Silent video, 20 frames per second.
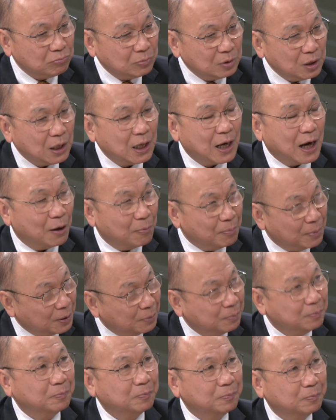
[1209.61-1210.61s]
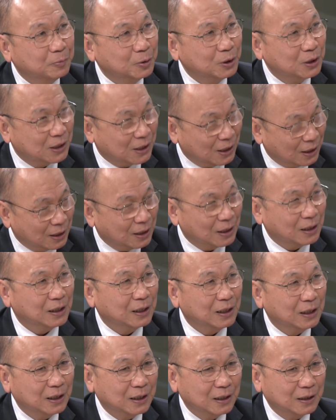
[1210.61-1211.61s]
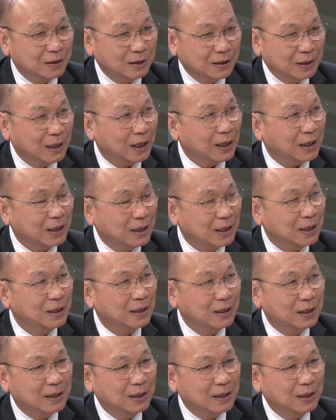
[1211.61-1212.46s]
the government would certainly think